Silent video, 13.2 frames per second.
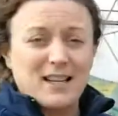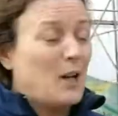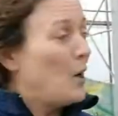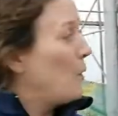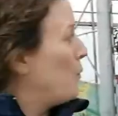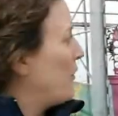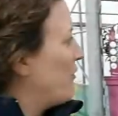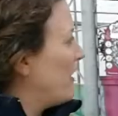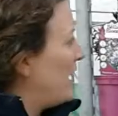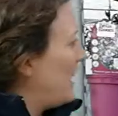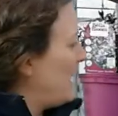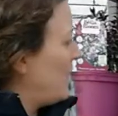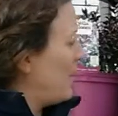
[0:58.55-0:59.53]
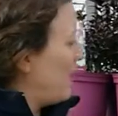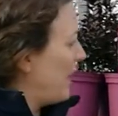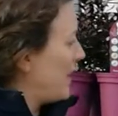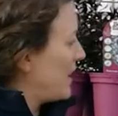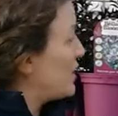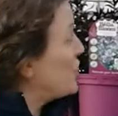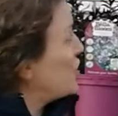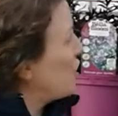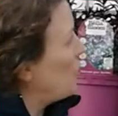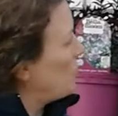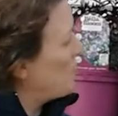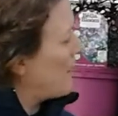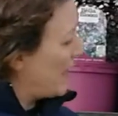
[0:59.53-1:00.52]
We really like Joan
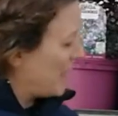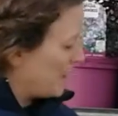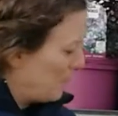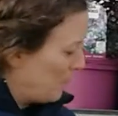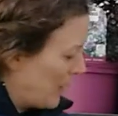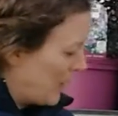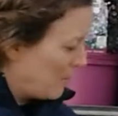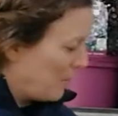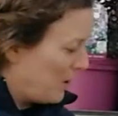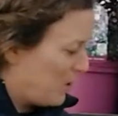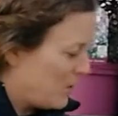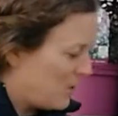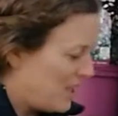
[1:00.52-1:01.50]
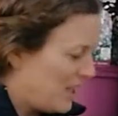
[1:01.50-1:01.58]
Mac, Black Beauty,